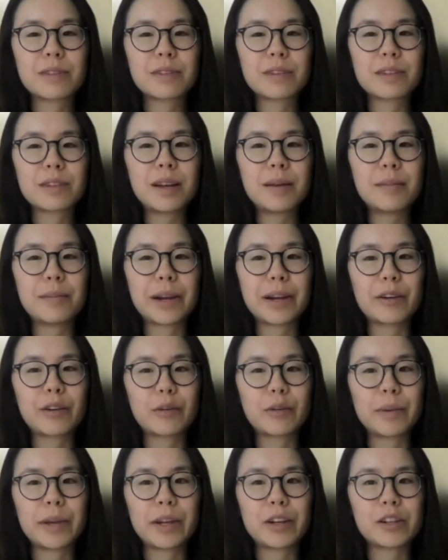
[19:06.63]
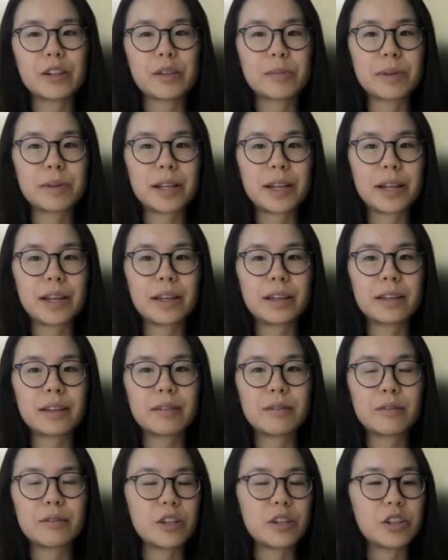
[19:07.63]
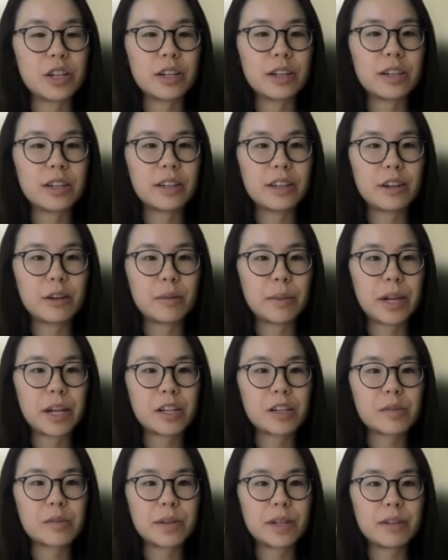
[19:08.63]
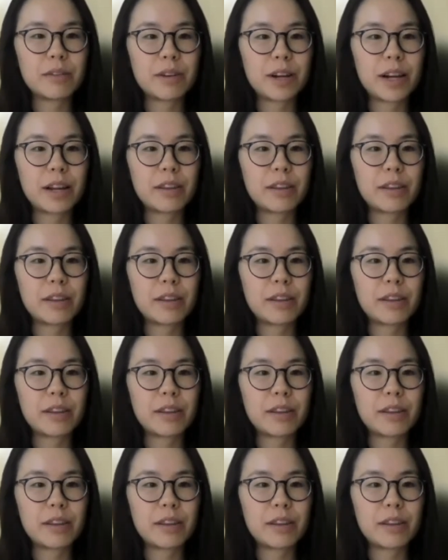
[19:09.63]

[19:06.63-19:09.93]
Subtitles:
not micromanaging, but like rigid in their management, right?